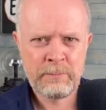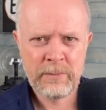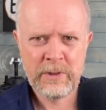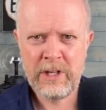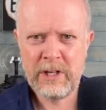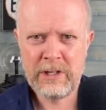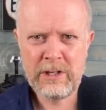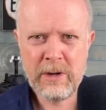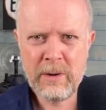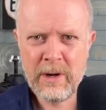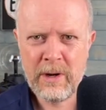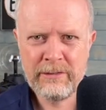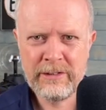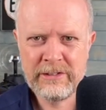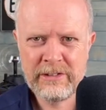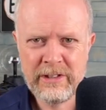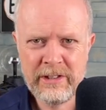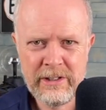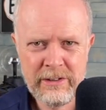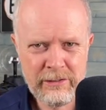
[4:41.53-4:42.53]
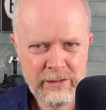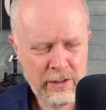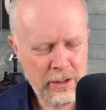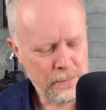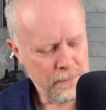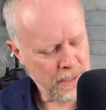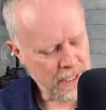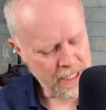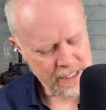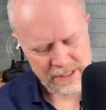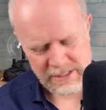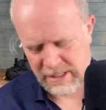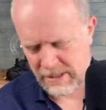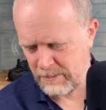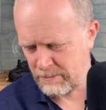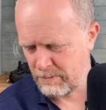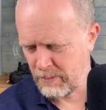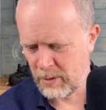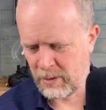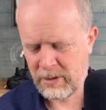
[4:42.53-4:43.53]
They'd go over to this new place,
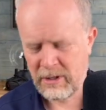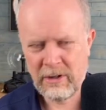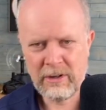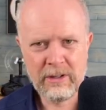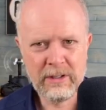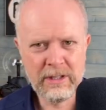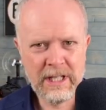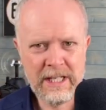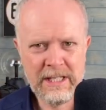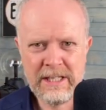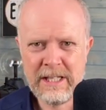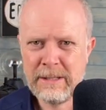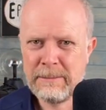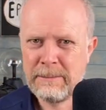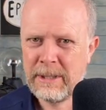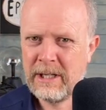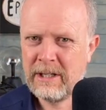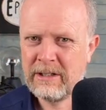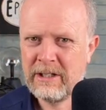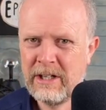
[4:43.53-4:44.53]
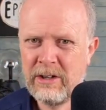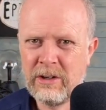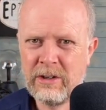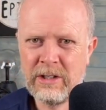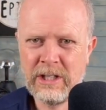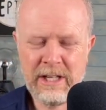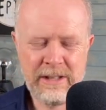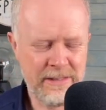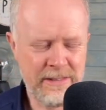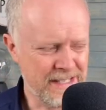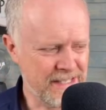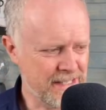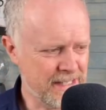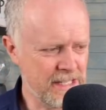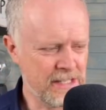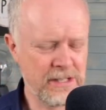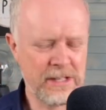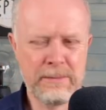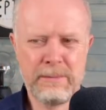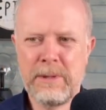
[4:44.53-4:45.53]
they'd put it all in, they'd plug it all in, the
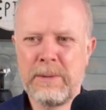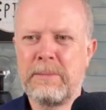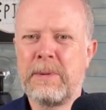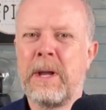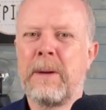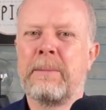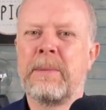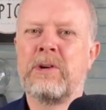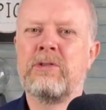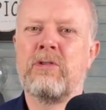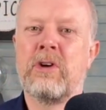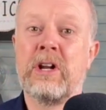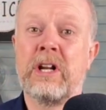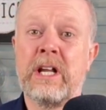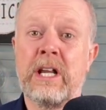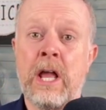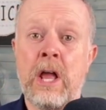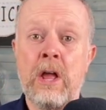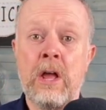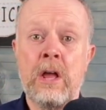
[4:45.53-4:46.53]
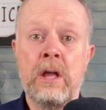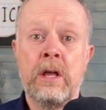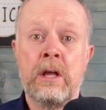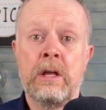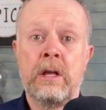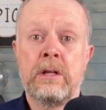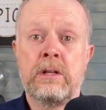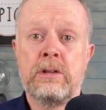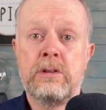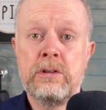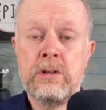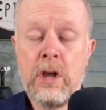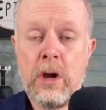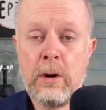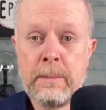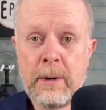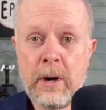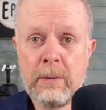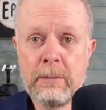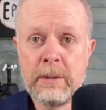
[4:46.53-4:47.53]
system would be up and running, no
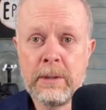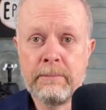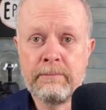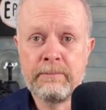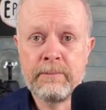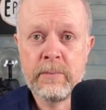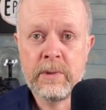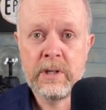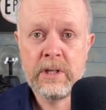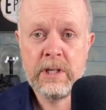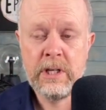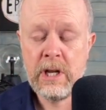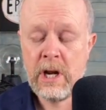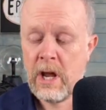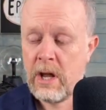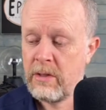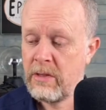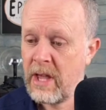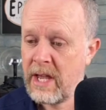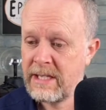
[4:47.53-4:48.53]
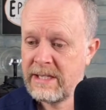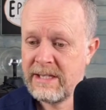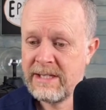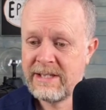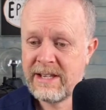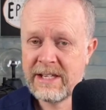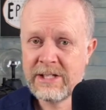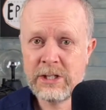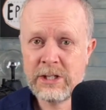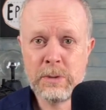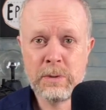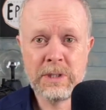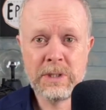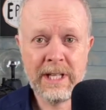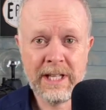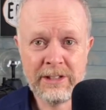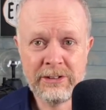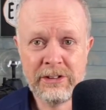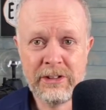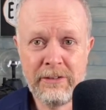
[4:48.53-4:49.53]
problem. Their disaster would
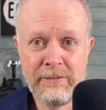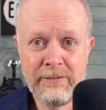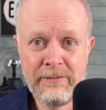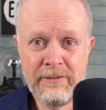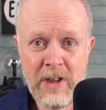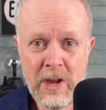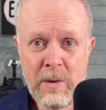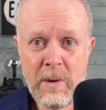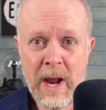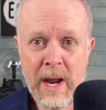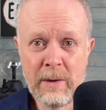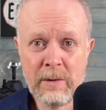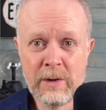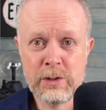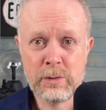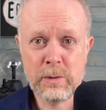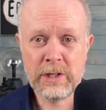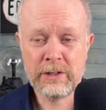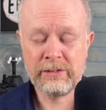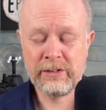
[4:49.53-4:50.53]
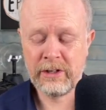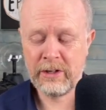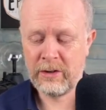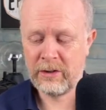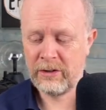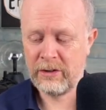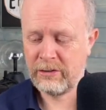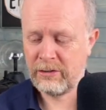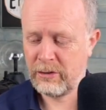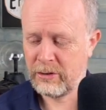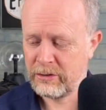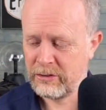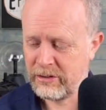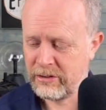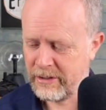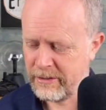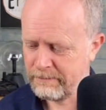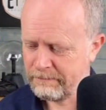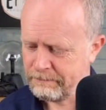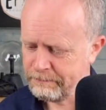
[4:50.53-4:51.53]
last a few hours whilst they got it sorted.